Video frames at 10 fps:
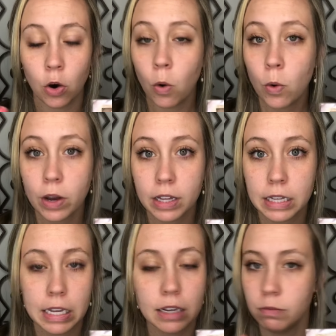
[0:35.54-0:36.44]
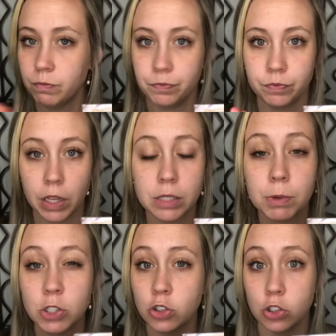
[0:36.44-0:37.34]
oily, it's
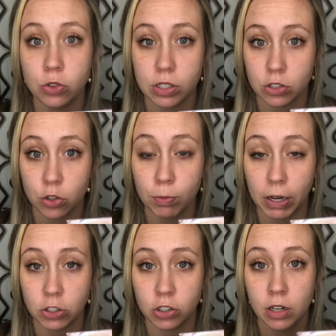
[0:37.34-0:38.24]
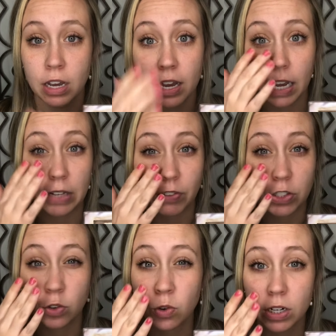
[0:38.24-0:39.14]
because you're using too much. If it's
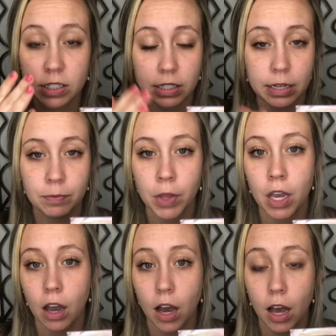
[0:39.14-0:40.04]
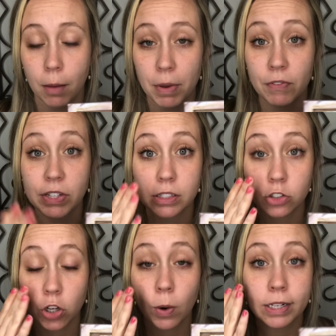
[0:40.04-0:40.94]
creasing, if it's
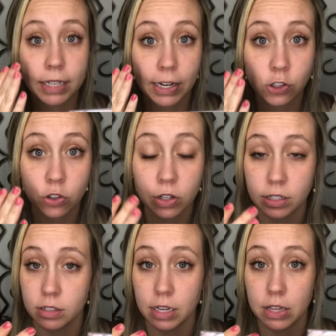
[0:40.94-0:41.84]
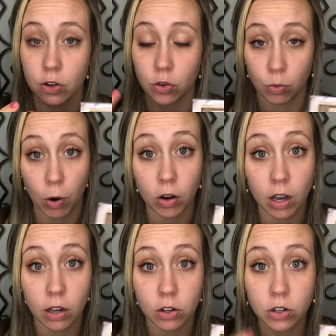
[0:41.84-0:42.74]
showing texture, it's either the wrong
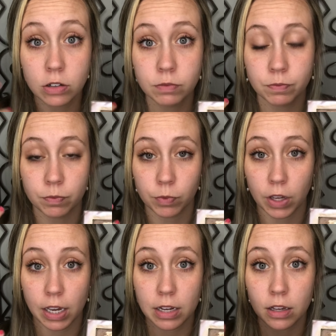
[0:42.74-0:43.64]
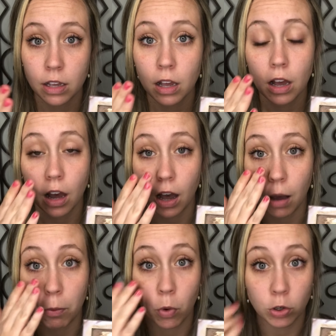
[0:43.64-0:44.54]
color, okay,
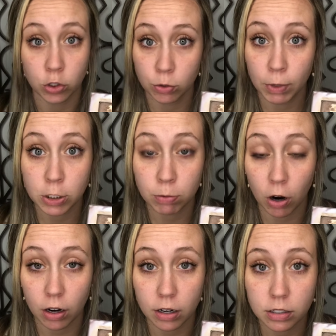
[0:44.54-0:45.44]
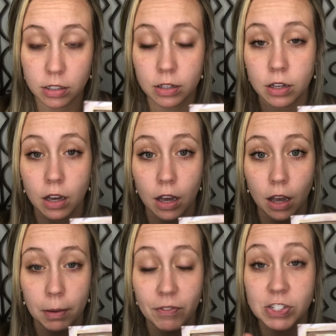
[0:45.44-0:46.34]
or too much product.
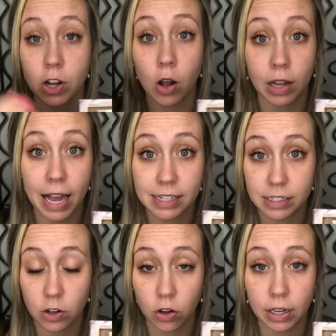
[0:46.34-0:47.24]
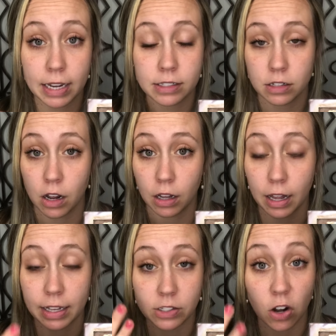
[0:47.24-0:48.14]
If it's not lasting all day, it's
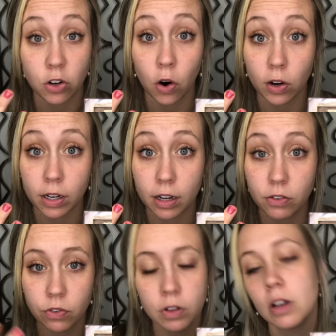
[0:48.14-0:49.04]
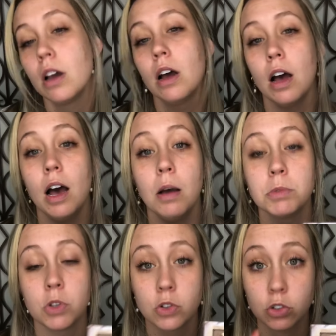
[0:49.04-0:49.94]
not dark enough. So
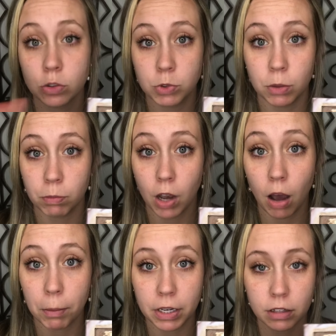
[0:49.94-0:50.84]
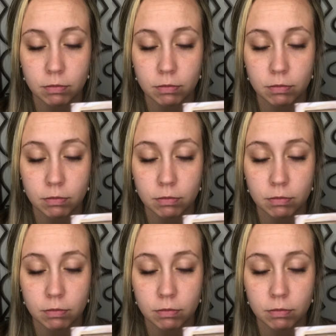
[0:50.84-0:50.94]
those are some common